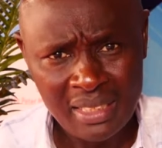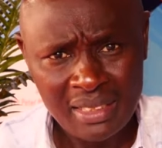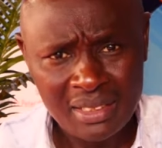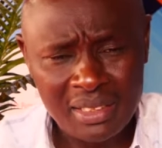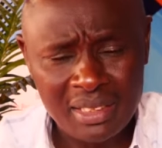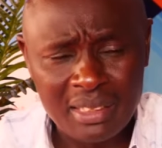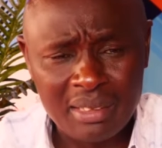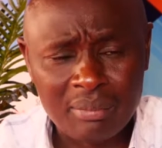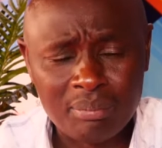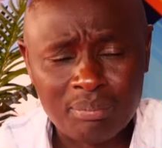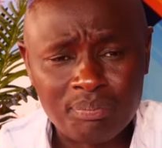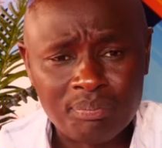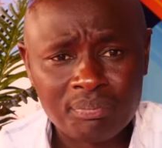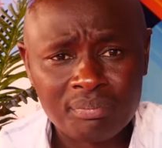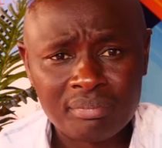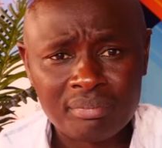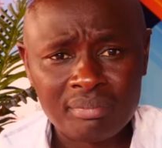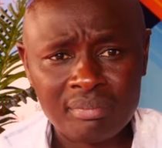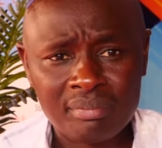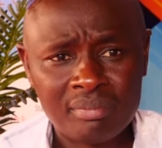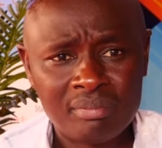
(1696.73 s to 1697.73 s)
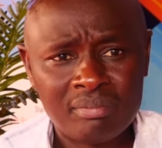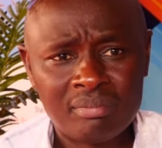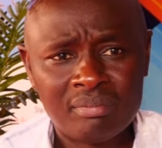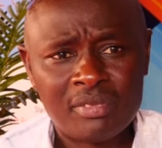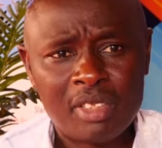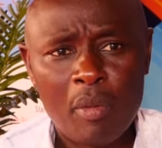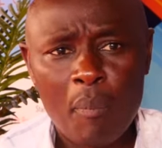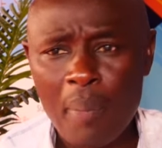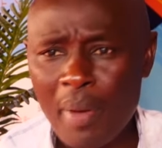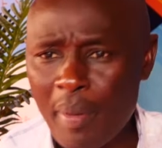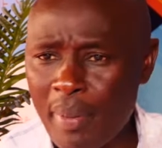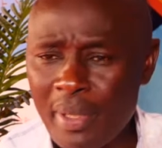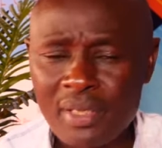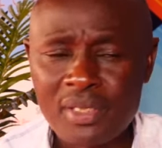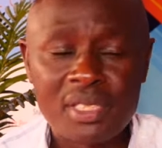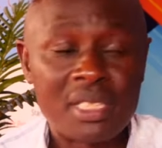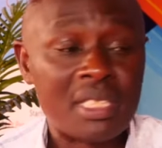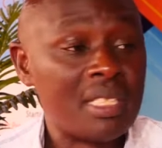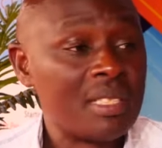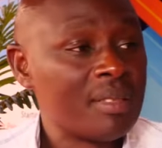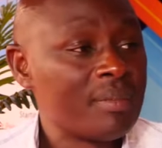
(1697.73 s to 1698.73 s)
So
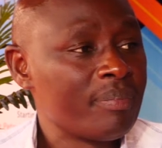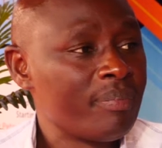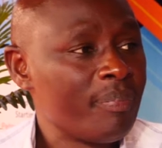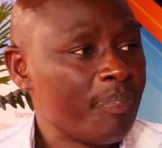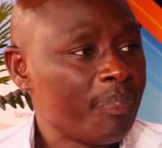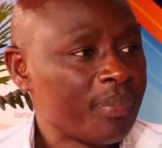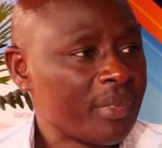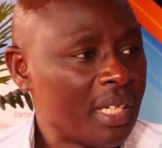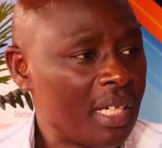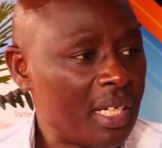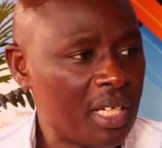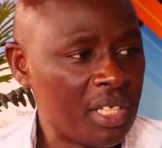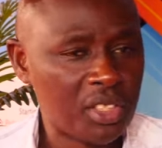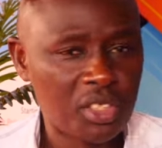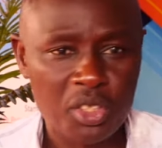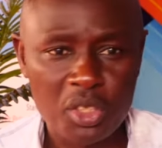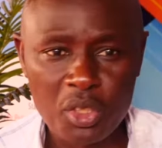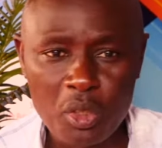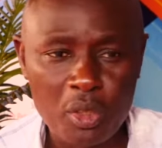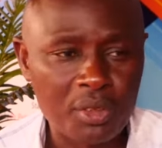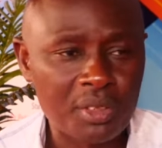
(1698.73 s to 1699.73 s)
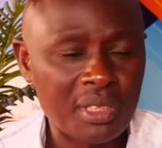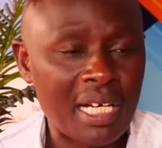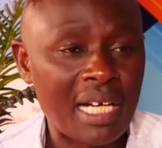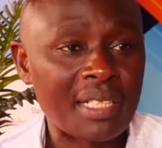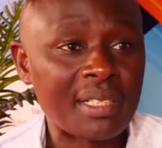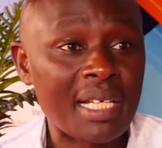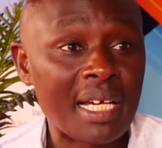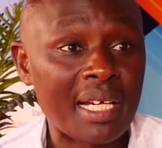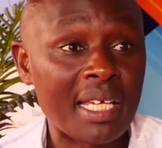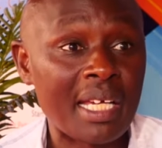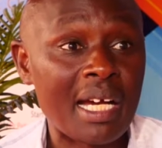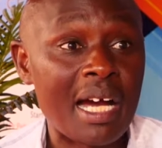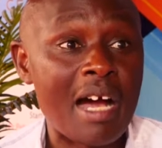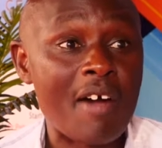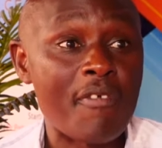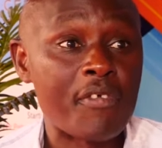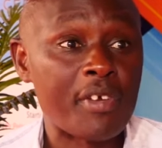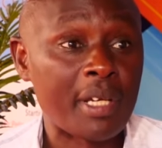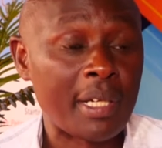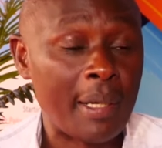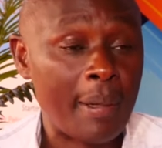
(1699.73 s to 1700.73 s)
PBC is not attacking
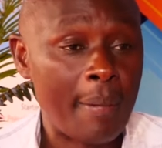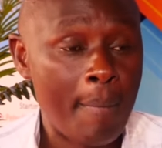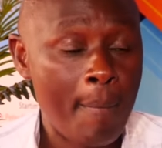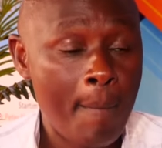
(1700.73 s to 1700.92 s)
Africa.